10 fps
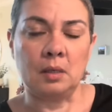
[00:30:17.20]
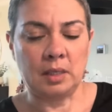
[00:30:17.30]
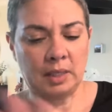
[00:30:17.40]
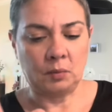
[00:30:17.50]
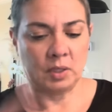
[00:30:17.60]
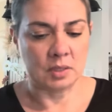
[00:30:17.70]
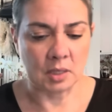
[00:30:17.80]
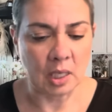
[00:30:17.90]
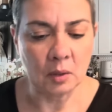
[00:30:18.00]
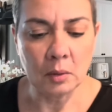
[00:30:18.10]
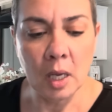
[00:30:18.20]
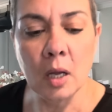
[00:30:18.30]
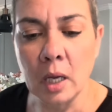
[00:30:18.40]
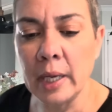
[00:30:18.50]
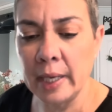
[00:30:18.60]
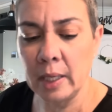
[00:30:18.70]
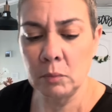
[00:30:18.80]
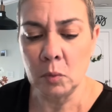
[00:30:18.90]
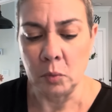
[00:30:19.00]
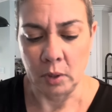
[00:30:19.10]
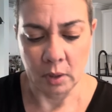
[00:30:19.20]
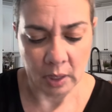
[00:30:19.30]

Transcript: Anyways, I don't, I'll, it will work.